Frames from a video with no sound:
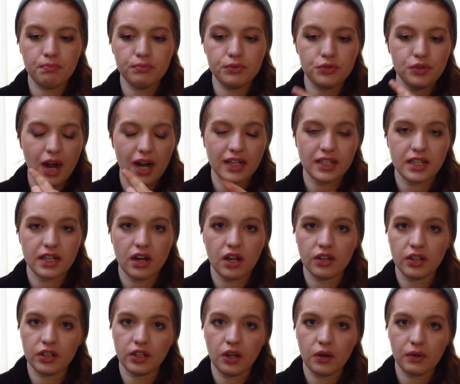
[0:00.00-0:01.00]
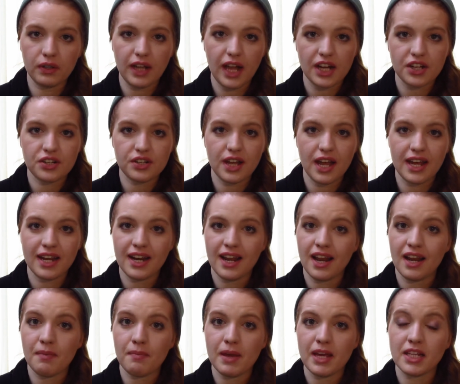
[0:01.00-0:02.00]
dragged it on the lower lash line,
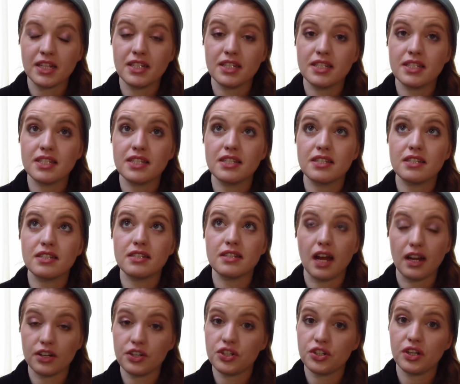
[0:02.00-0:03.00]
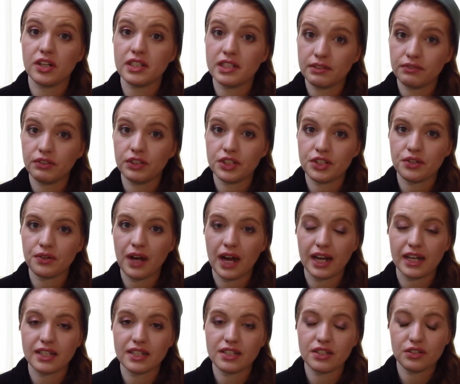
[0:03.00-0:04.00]
and it made such a difference, you
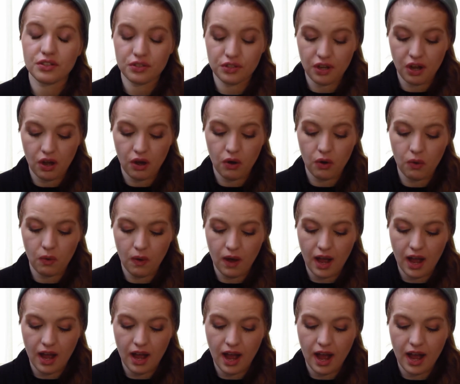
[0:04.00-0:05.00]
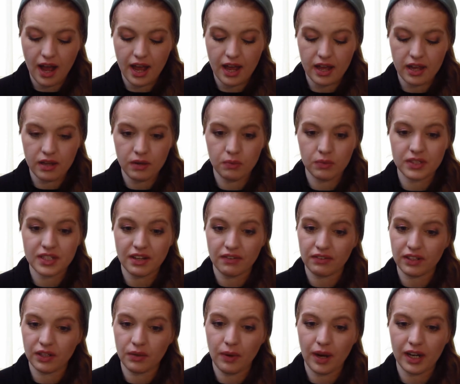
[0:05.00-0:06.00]
guys. So I would
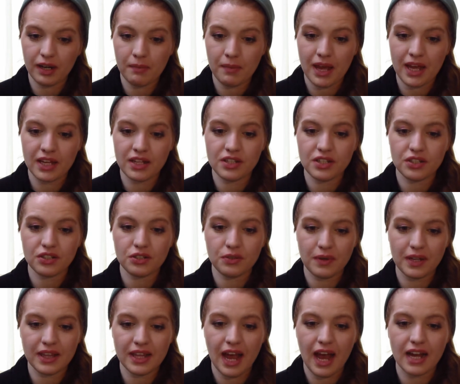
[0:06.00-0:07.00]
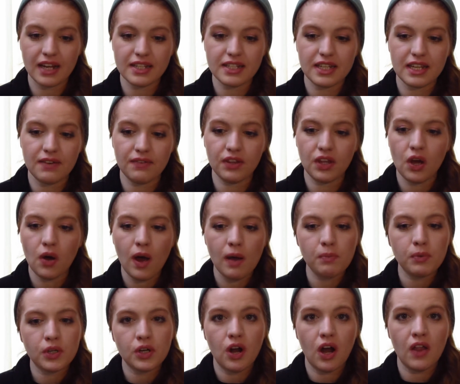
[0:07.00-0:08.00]
definitely recommend doing that. Even though I
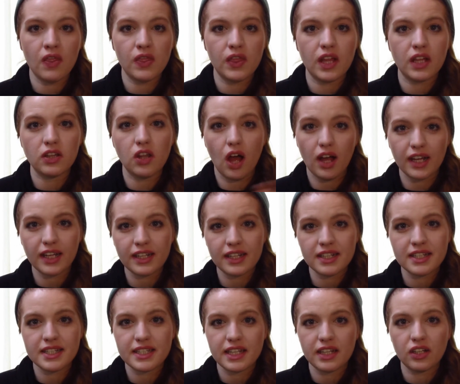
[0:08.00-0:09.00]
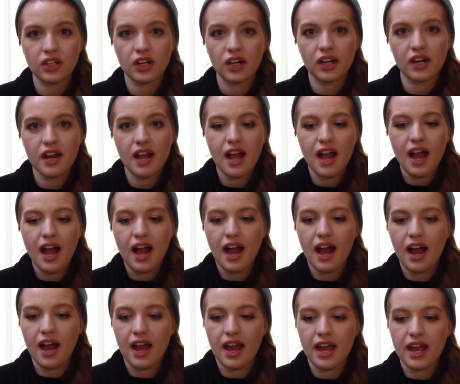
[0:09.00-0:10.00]
put on the Lock-It concealer,
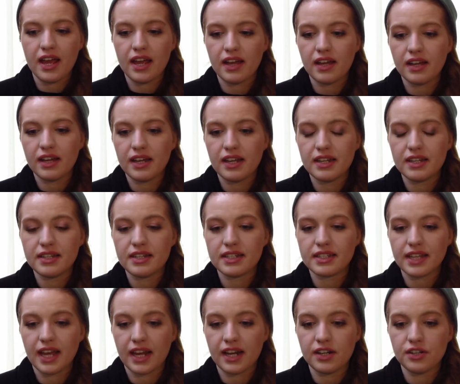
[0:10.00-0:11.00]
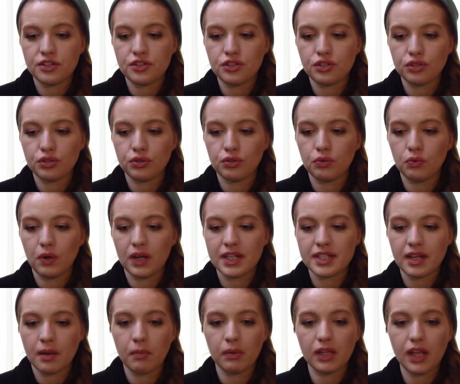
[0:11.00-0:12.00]
I decided to
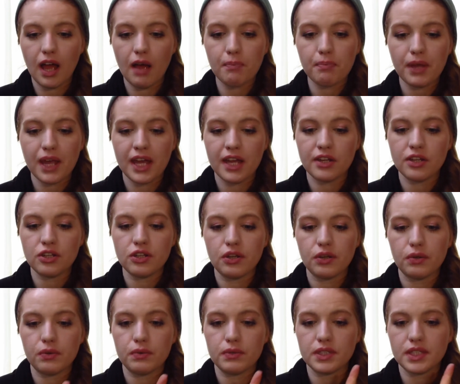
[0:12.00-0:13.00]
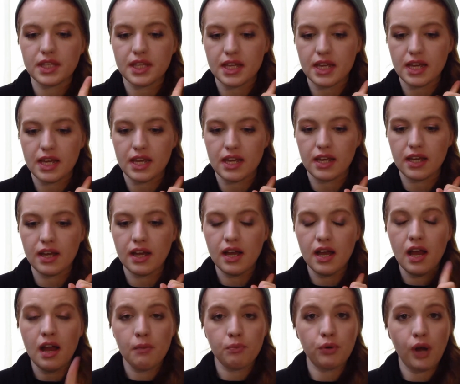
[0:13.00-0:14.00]
double up and use the
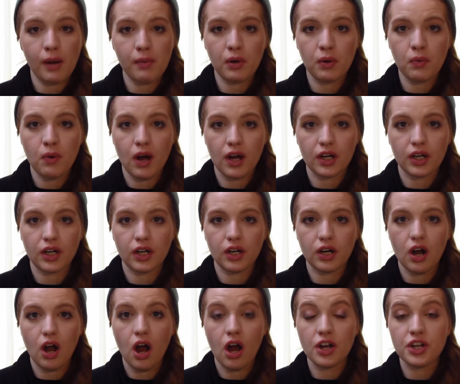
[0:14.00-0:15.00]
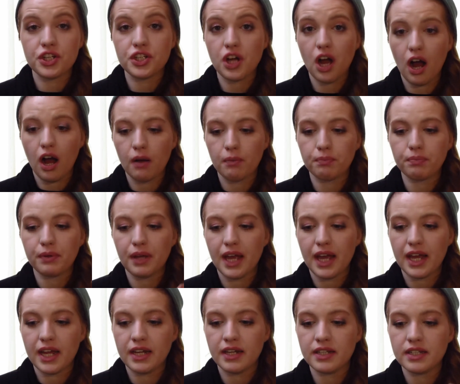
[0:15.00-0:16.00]
primer water on top
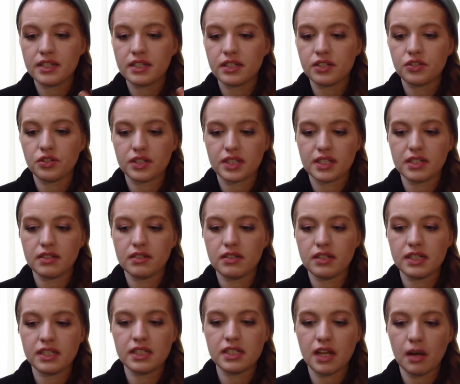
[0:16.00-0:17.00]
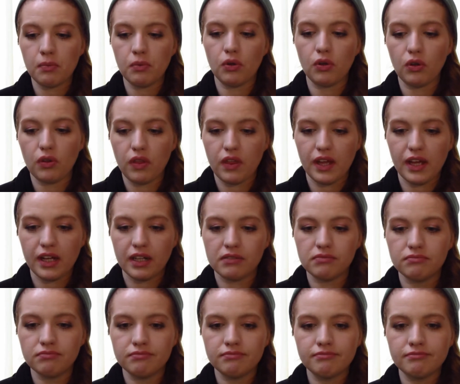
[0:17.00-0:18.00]
and just double
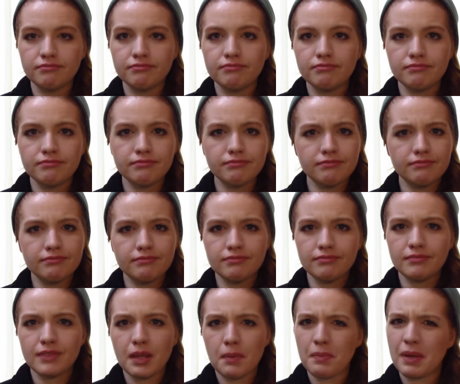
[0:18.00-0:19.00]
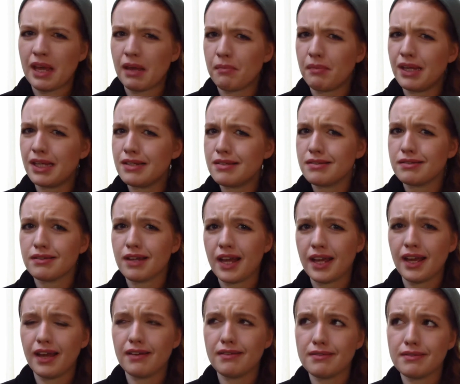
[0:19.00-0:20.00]
the pigment, I
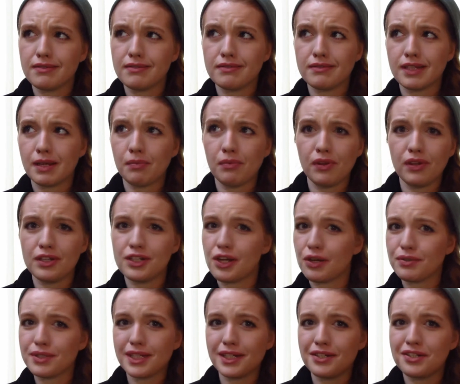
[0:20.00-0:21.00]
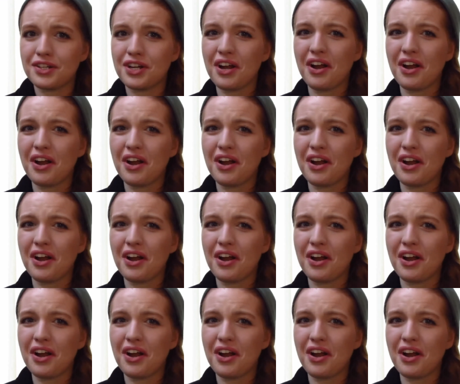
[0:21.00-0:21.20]
guess, double the dosage